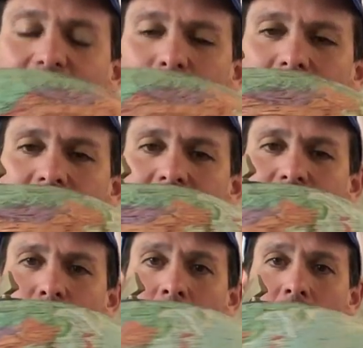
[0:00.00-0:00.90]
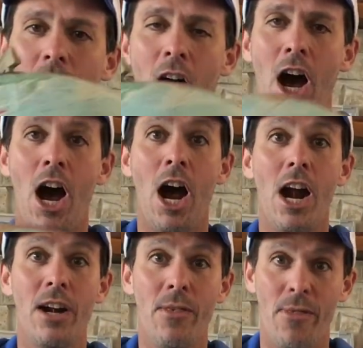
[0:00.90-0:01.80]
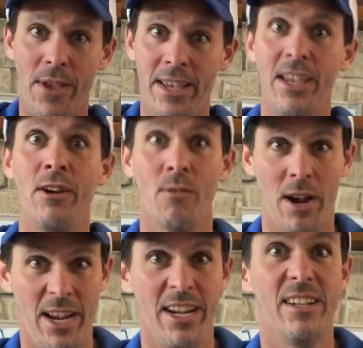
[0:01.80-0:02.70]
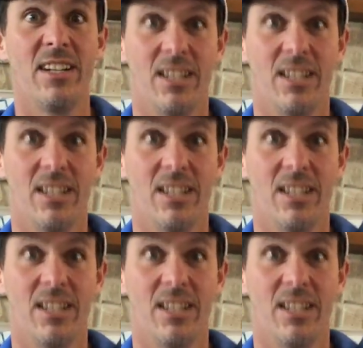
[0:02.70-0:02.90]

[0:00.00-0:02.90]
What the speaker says: And we need to do a lot of thinking, right?